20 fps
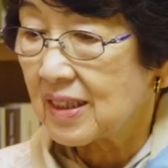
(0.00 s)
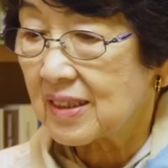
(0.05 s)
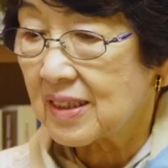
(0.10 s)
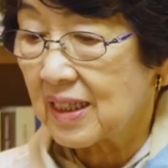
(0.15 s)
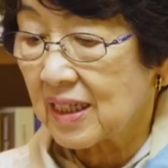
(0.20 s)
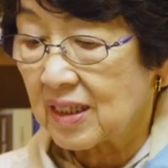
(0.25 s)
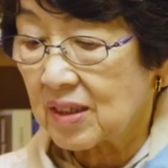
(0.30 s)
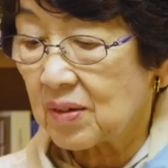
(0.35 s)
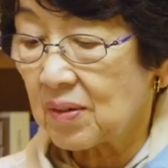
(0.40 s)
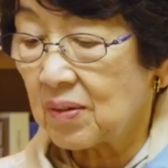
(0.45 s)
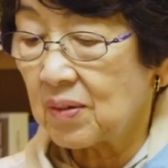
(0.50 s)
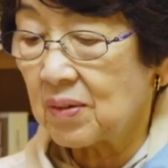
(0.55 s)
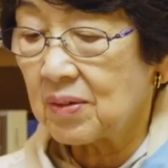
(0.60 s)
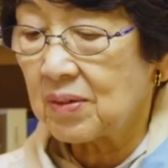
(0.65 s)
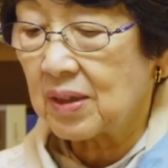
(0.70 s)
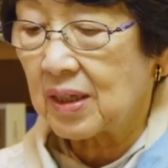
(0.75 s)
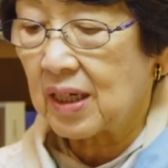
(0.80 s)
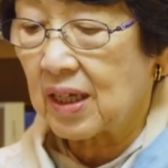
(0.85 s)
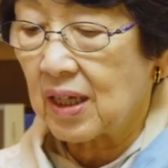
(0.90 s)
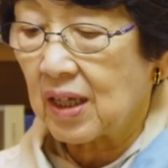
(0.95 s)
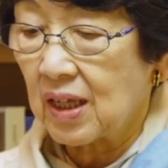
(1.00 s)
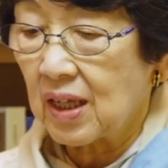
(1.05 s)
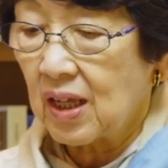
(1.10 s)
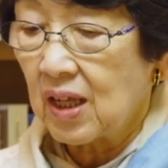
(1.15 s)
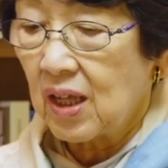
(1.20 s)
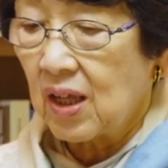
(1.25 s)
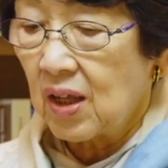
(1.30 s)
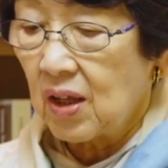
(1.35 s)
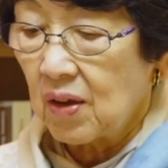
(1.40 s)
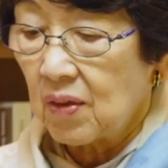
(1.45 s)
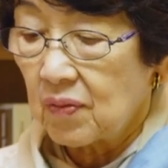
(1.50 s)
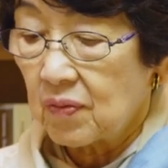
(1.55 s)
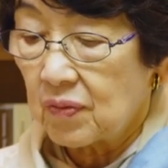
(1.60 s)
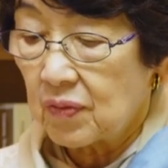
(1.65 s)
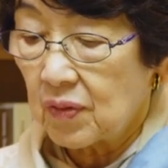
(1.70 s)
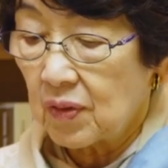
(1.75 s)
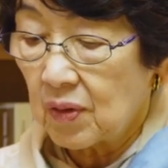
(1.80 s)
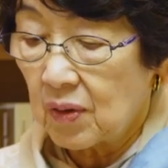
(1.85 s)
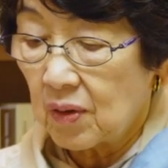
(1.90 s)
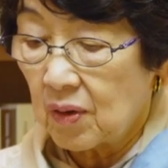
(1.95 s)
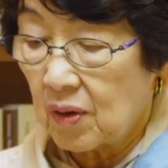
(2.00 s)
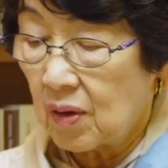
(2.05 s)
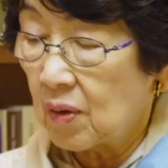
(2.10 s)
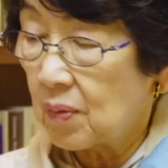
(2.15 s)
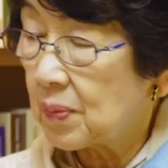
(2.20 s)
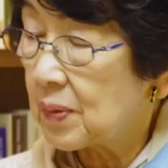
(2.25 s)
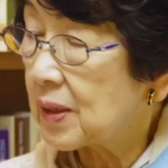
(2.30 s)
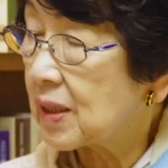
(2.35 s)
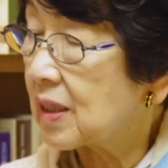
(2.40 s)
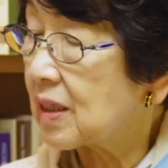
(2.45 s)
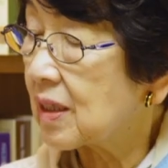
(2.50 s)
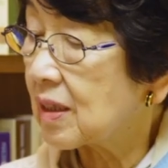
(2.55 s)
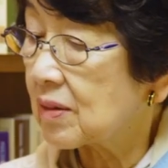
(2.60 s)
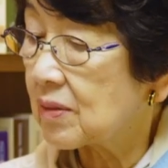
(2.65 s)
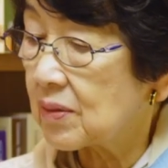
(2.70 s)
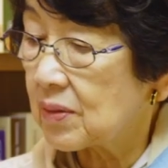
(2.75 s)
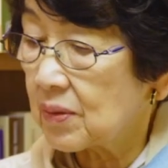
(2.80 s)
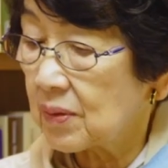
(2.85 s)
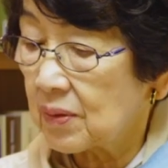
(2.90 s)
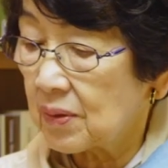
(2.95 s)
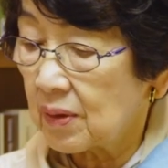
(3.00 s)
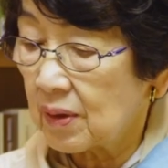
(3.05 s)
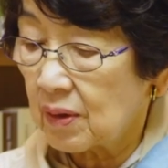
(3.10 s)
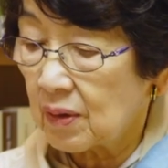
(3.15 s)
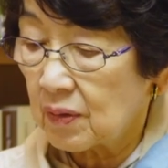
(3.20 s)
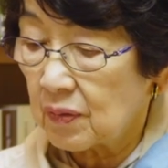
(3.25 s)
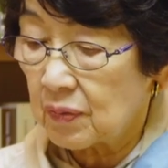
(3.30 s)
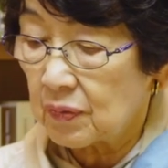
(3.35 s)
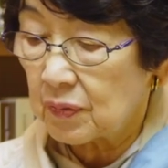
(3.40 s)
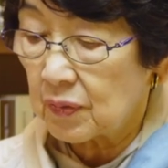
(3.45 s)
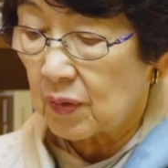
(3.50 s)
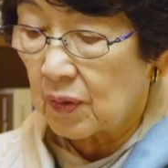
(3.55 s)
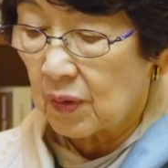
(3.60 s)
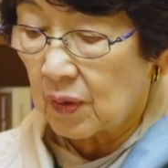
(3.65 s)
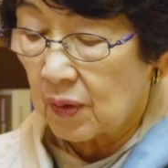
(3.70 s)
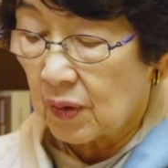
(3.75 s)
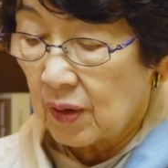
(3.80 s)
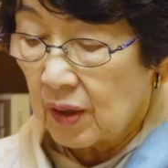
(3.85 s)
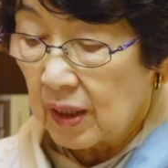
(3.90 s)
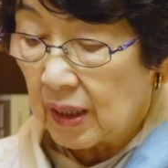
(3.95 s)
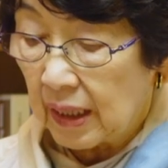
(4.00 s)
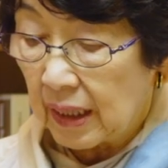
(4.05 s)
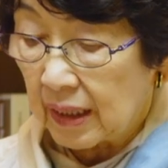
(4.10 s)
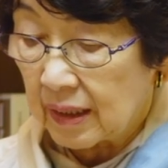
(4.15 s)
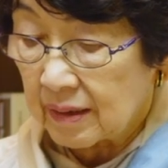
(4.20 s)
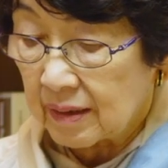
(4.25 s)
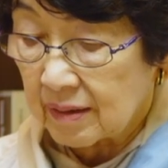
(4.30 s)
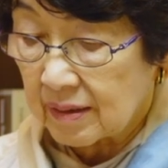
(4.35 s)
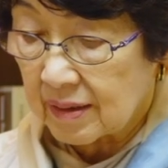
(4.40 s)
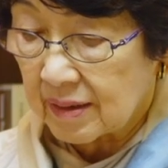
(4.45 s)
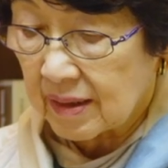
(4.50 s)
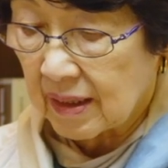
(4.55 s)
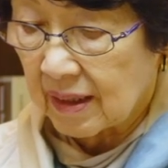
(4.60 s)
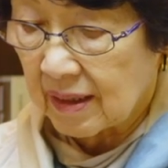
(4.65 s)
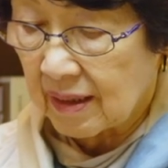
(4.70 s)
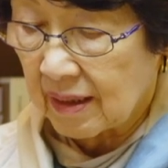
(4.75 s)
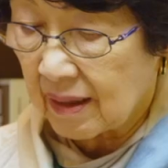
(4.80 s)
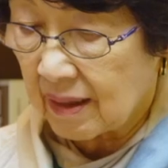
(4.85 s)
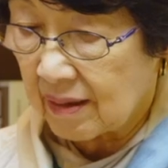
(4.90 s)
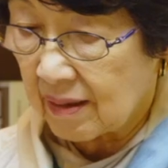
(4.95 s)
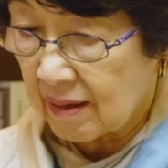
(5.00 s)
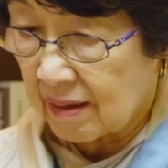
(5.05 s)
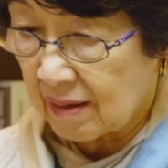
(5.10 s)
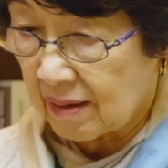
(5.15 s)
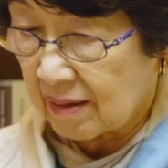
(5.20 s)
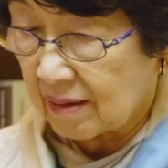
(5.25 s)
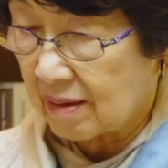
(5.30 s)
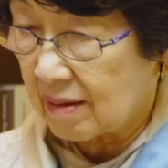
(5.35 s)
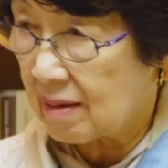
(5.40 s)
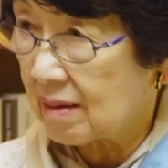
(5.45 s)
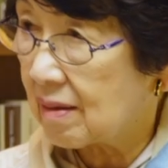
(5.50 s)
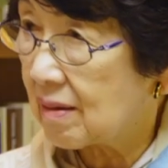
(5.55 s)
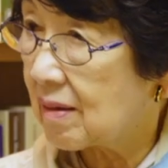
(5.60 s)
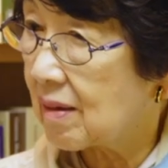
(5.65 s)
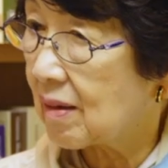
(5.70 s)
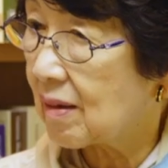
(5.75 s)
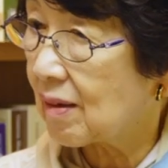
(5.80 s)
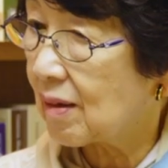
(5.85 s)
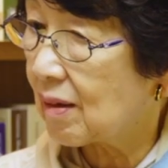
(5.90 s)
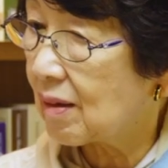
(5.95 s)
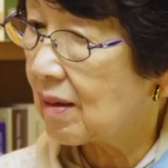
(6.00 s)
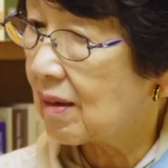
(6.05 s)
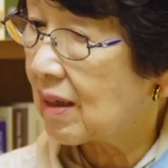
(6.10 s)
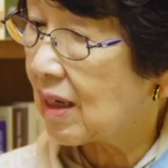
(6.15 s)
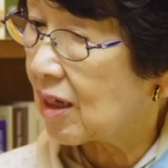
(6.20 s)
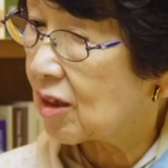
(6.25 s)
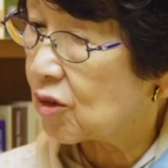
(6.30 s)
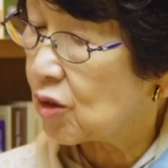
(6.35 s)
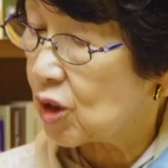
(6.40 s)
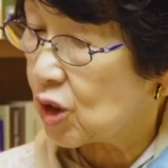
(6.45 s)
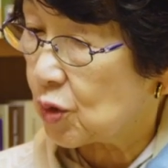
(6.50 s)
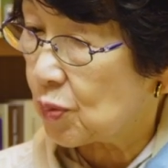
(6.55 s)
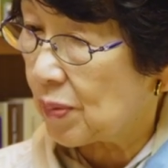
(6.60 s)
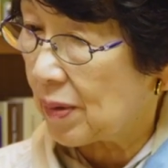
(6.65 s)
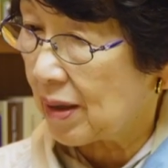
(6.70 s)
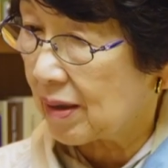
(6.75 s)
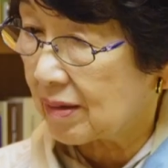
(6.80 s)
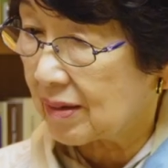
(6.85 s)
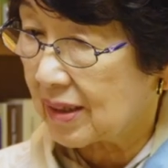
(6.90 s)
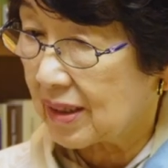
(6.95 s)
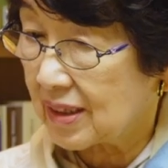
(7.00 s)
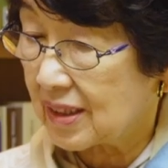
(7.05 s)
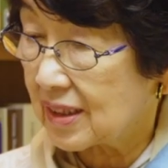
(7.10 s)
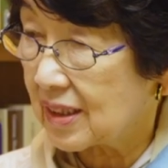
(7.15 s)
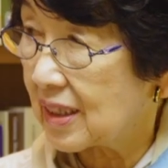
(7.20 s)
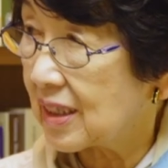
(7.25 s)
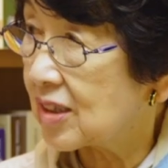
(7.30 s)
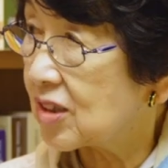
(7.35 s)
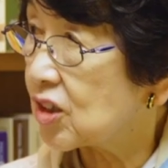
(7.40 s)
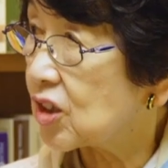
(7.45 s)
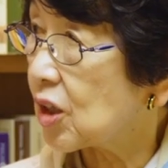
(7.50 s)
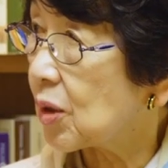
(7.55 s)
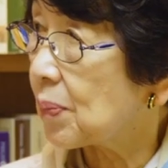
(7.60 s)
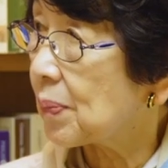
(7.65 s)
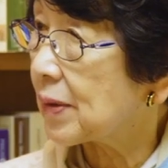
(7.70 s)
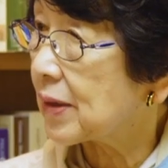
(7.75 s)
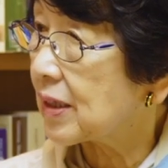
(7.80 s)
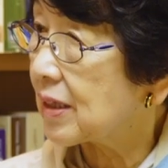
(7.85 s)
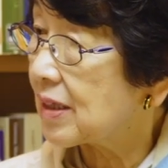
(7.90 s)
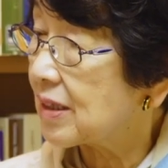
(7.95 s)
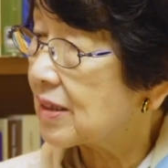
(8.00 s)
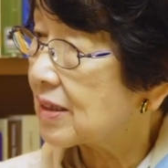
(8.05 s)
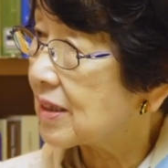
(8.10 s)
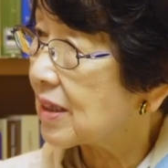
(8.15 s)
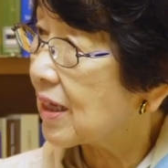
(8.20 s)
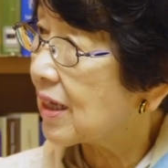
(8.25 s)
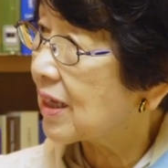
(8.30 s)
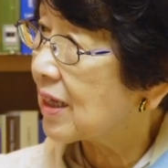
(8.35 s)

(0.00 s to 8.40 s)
is not only for opening the door for understanding the language practice in Japanese